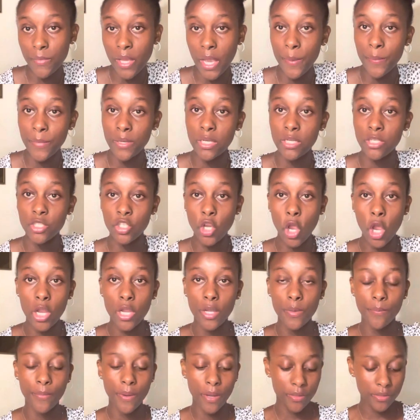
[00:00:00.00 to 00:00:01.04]
I'm gonna talk
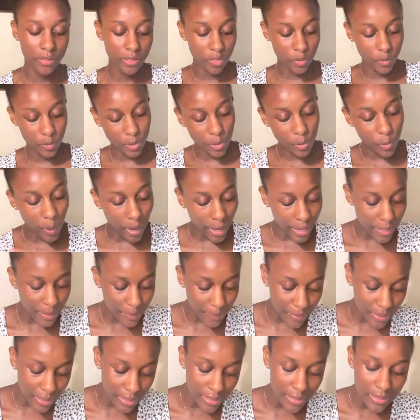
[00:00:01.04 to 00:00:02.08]
about the
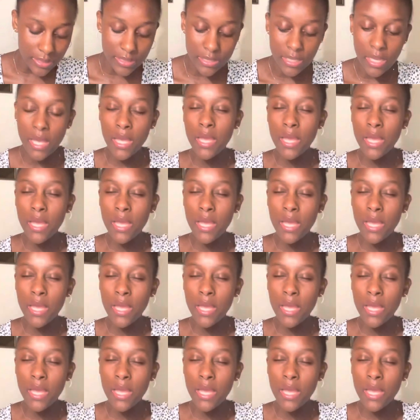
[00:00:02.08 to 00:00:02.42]
requirements,